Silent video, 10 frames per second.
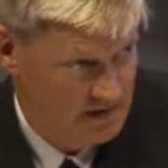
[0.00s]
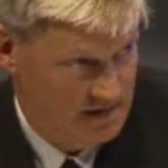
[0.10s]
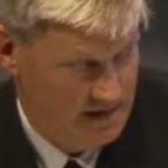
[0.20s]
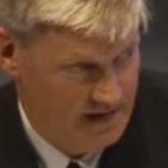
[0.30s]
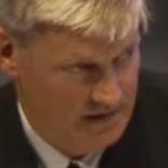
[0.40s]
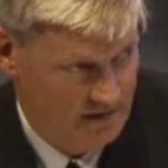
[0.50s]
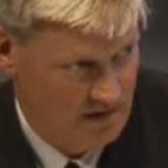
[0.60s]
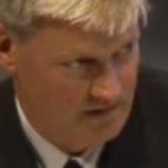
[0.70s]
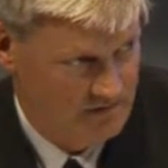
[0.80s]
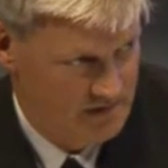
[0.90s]
and there
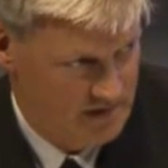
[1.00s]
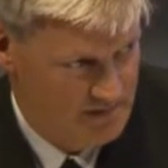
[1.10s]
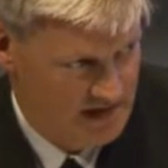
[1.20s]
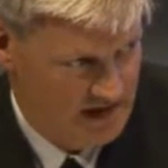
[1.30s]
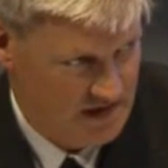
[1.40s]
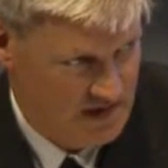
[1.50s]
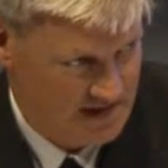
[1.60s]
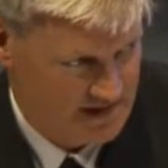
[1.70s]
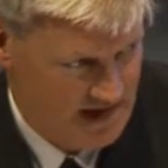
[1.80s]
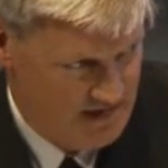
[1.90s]
aren't very many
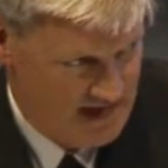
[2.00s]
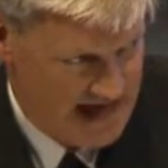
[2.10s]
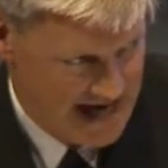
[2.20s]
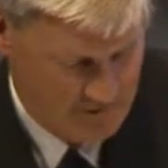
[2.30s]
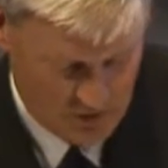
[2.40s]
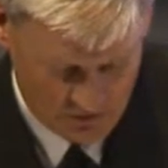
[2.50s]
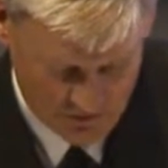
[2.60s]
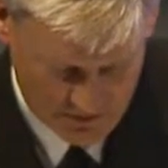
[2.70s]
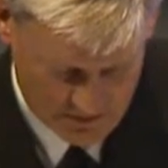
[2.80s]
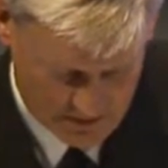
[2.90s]
U.S. Navy
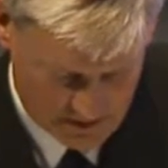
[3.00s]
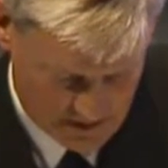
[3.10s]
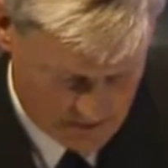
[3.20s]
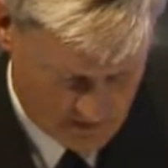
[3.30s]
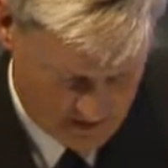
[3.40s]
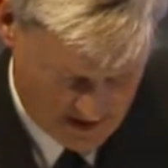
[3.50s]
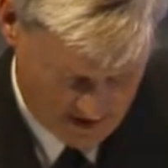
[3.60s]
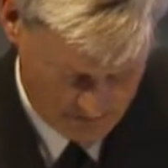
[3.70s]
admirals with that